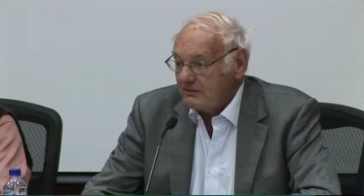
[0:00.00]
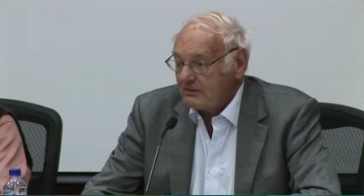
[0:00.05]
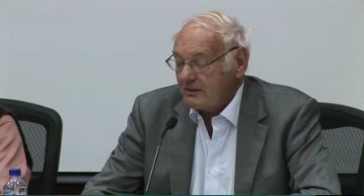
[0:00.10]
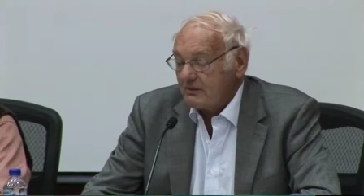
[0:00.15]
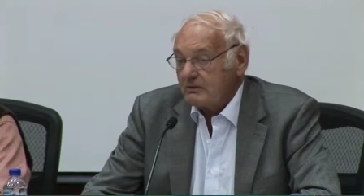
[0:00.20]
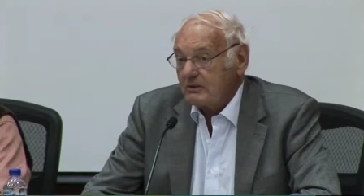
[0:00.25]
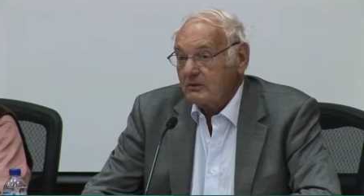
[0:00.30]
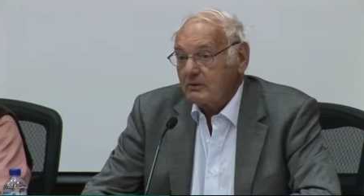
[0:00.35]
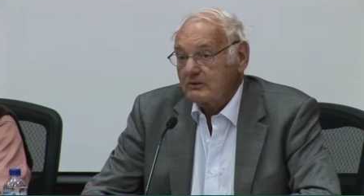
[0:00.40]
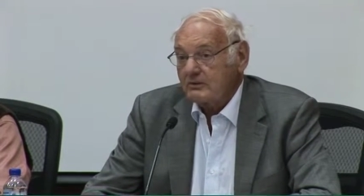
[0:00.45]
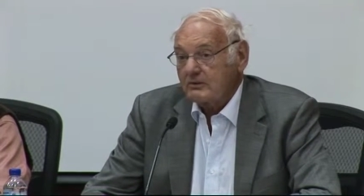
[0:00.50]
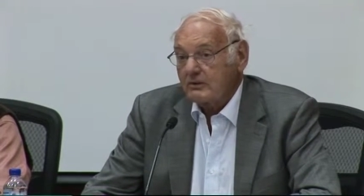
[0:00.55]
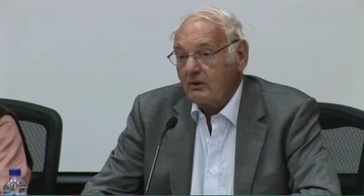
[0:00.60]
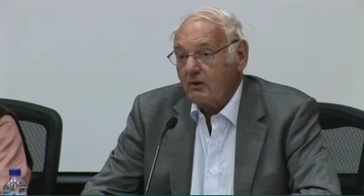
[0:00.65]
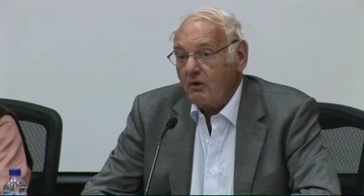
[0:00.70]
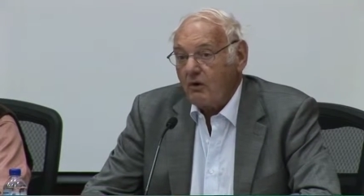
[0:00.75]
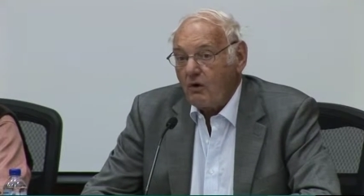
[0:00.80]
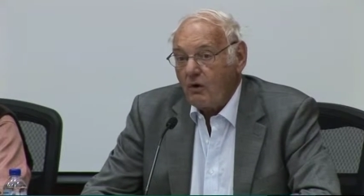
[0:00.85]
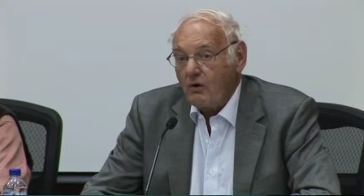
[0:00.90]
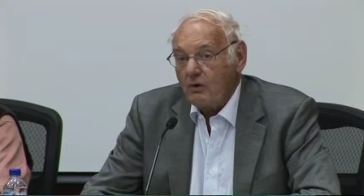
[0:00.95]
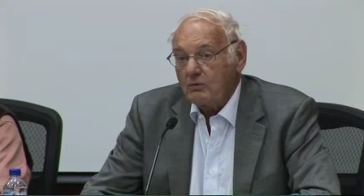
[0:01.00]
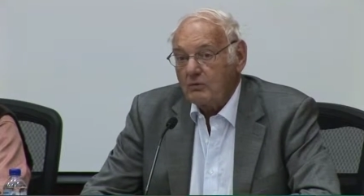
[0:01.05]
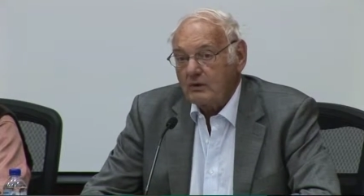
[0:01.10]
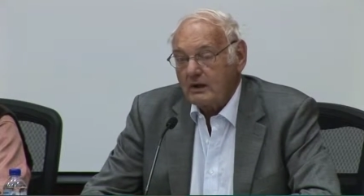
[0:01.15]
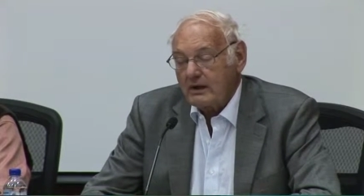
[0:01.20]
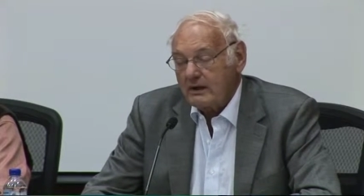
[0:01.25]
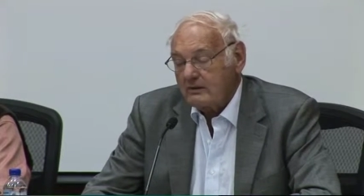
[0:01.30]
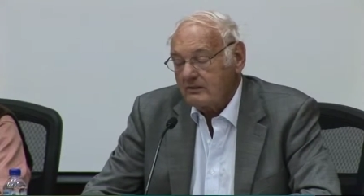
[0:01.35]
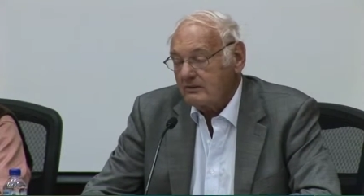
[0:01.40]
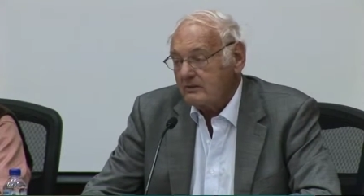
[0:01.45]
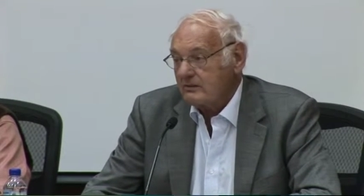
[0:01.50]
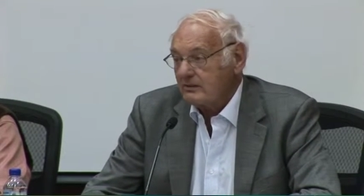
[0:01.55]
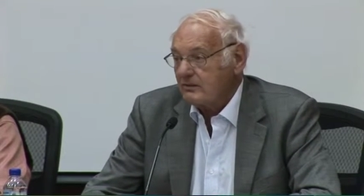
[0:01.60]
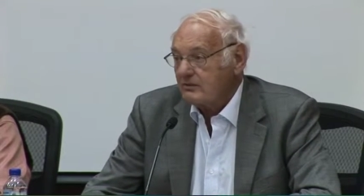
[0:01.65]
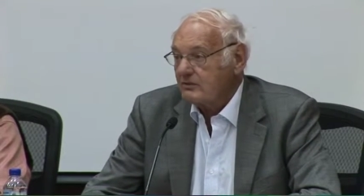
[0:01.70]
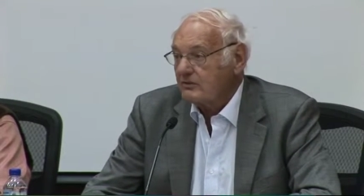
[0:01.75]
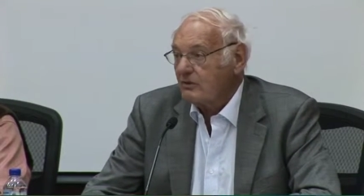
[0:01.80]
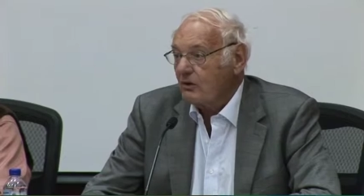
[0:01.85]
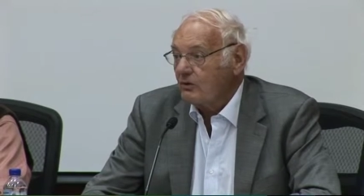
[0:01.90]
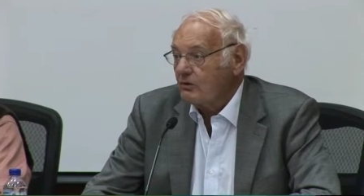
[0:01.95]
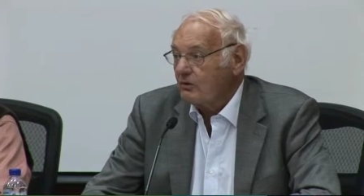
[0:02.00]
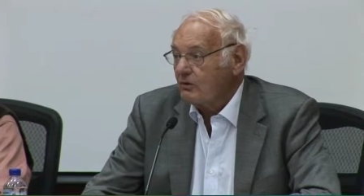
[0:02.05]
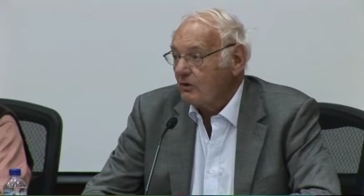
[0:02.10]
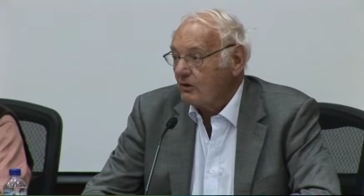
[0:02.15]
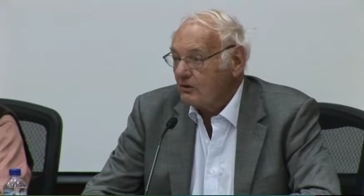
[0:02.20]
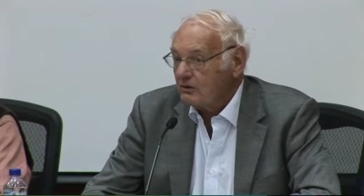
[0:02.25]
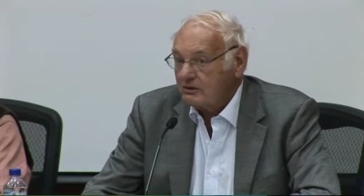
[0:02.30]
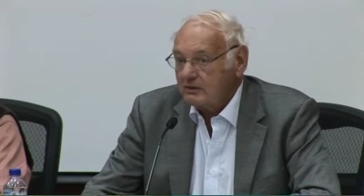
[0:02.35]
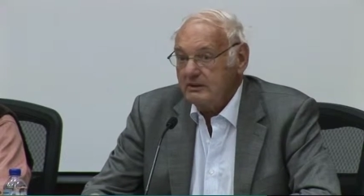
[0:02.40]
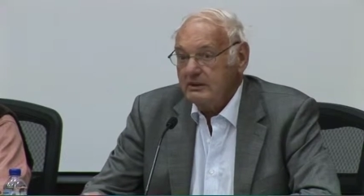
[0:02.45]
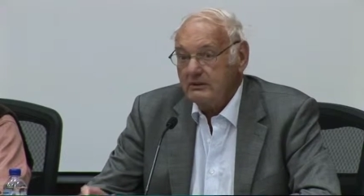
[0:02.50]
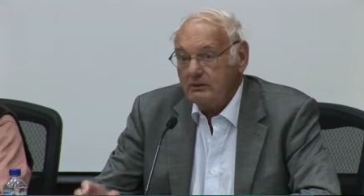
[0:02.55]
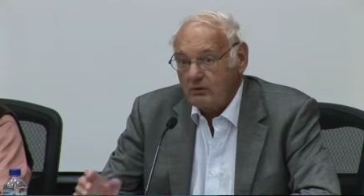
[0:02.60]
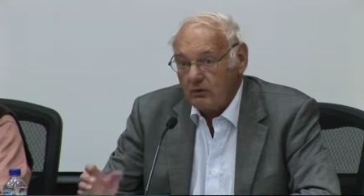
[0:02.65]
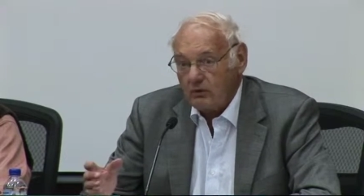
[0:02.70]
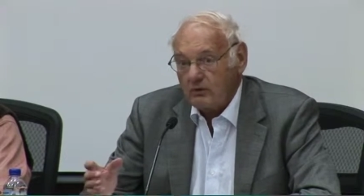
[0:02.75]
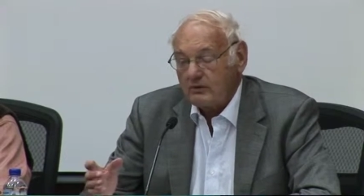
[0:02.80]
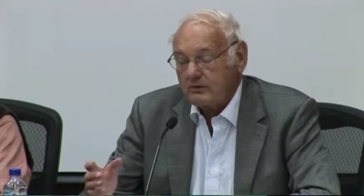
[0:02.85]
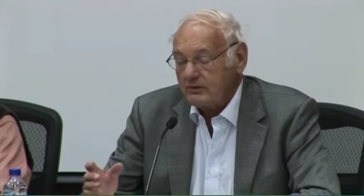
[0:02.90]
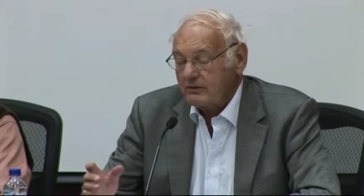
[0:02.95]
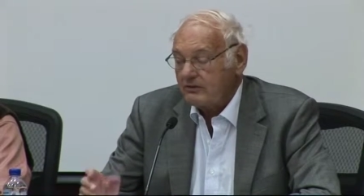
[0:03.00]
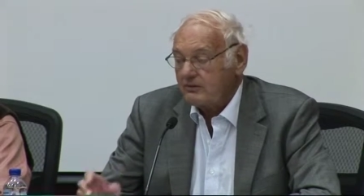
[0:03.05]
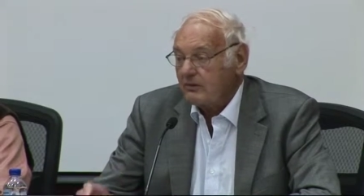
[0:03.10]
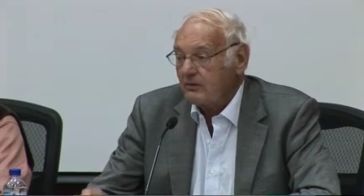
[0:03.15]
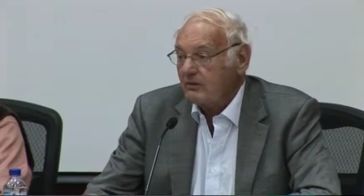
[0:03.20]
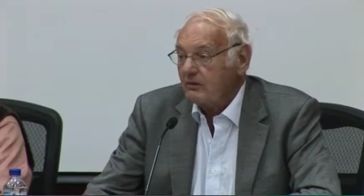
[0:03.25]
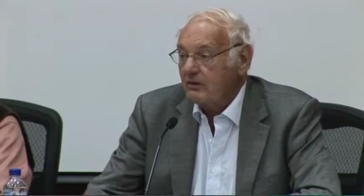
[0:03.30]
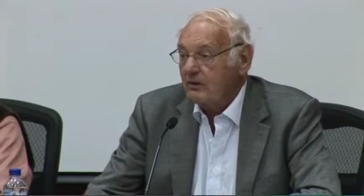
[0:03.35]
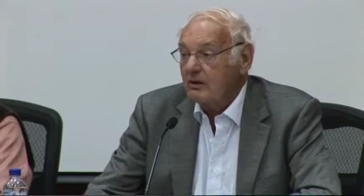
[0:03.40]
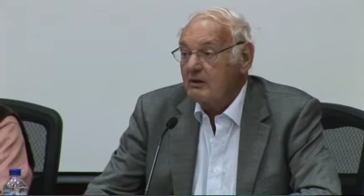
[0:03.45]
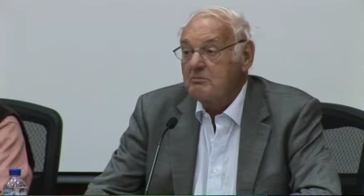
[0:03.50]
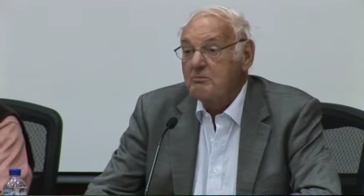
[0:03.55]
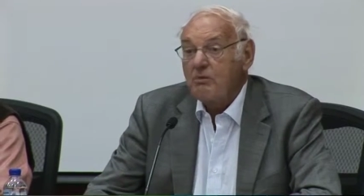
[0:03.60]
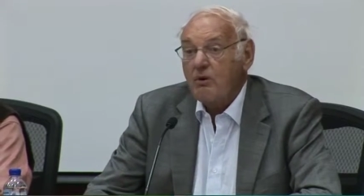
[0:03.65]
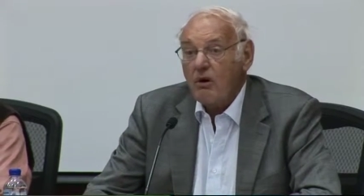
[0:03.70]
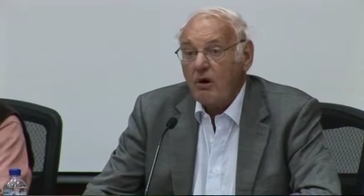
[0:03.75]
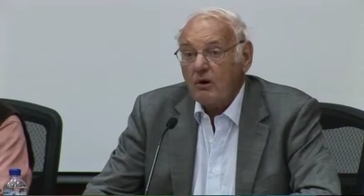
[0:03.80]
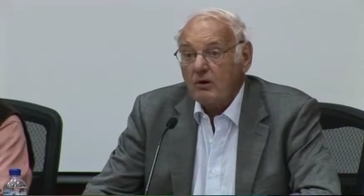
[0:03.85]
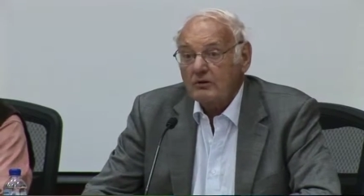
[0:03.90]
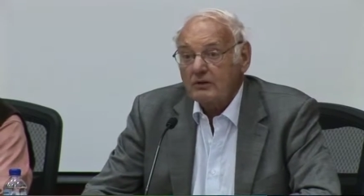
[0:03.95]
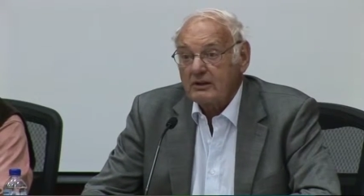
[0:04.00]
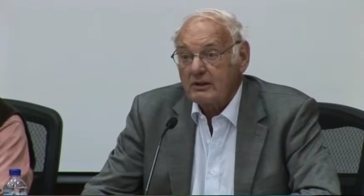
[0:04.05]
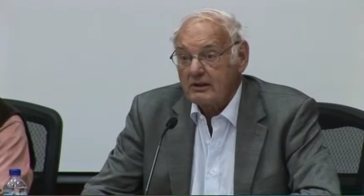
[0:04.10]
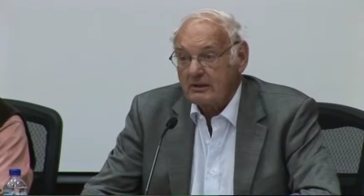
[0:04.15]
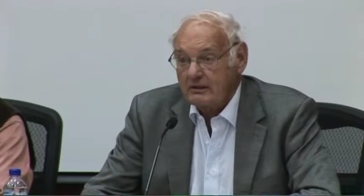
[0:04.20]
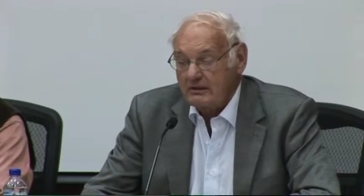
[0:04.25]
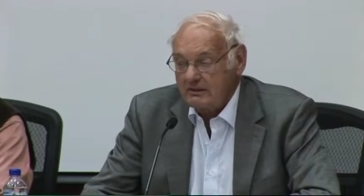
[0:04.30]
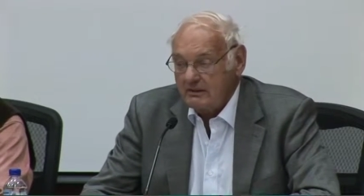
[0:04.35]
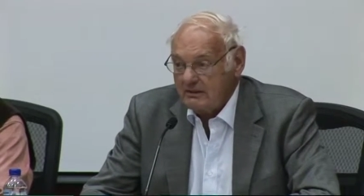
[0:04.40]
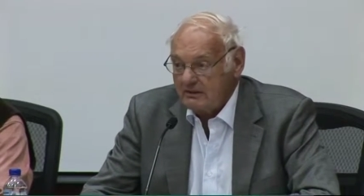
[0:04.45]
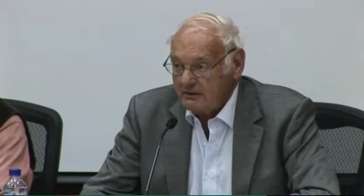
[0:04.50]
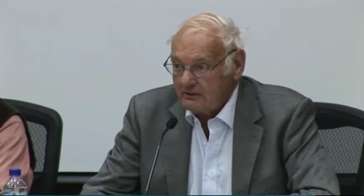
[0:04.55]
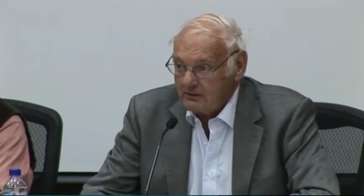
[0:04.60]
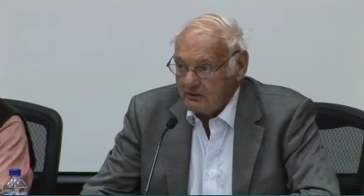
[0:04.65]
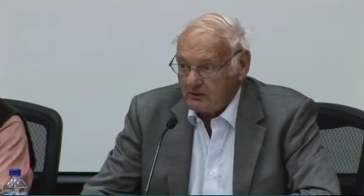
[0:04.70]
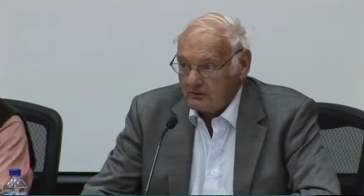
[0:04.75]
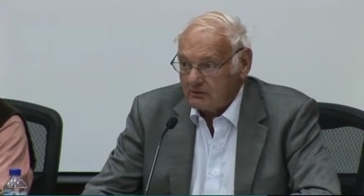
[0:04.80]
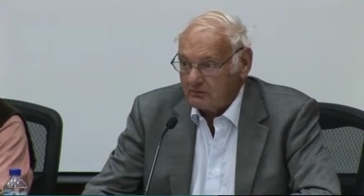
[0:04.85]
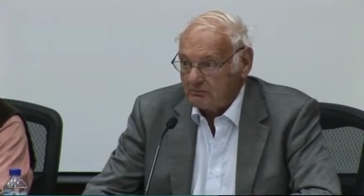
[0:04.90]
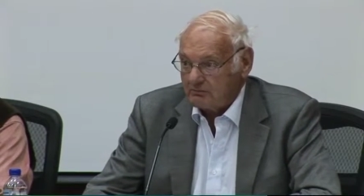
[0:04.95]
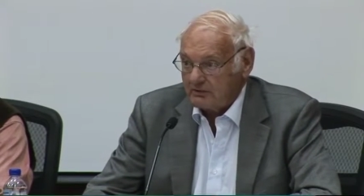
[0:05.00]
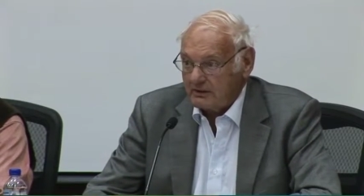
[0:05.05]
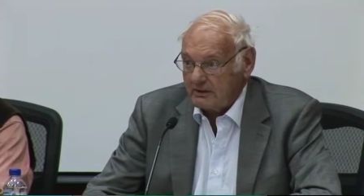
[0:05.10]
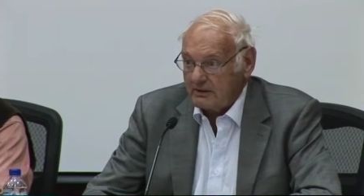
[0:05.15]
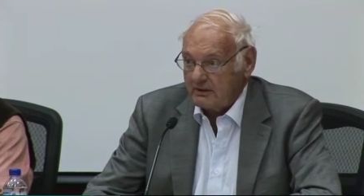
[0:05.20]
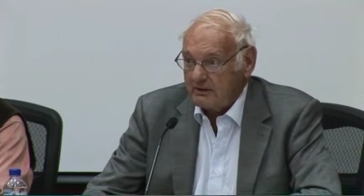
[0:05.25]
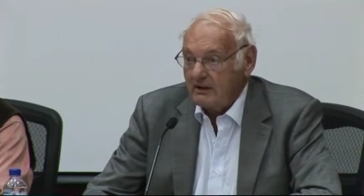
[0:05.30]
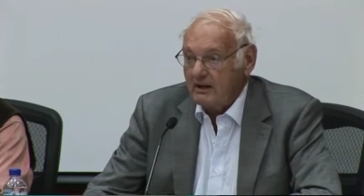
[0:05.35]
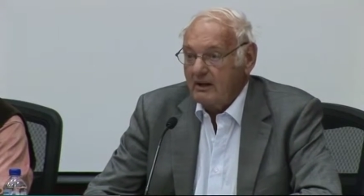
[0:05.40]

There was always a so-called, he called it so, a moral economy,